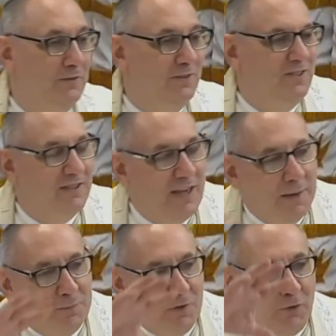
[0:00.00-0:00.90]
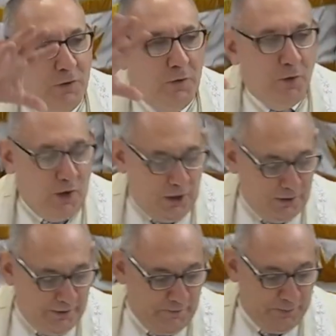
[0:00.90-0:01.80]
skimmed through
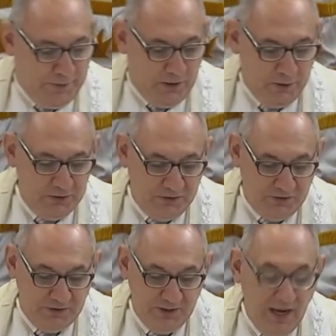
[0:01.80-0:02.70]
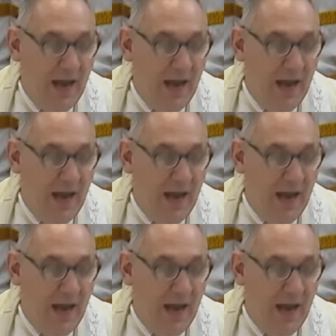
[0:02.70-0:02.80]
all of the posts,